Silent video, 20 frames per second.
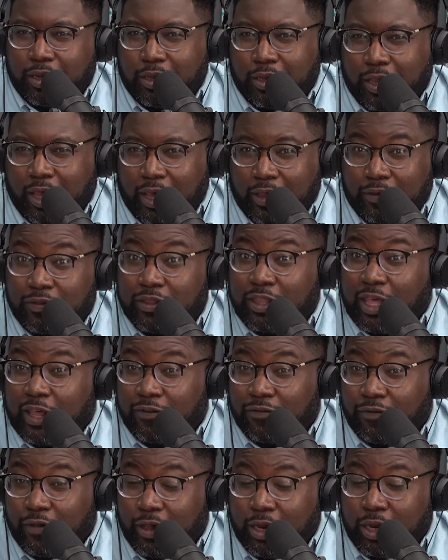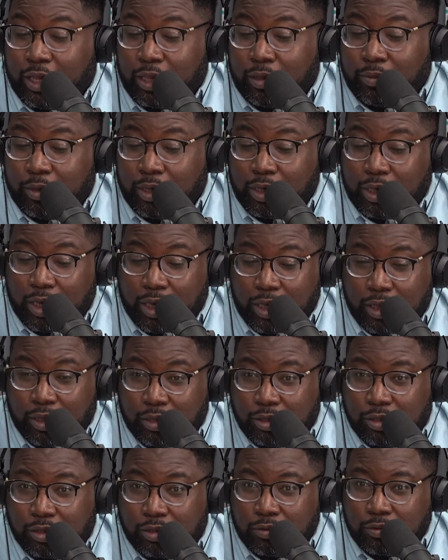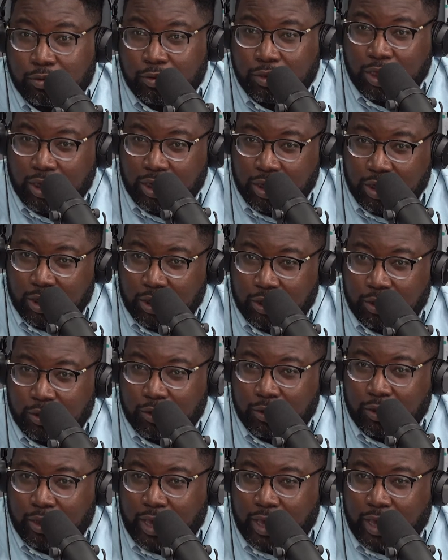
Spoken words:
that's funny because the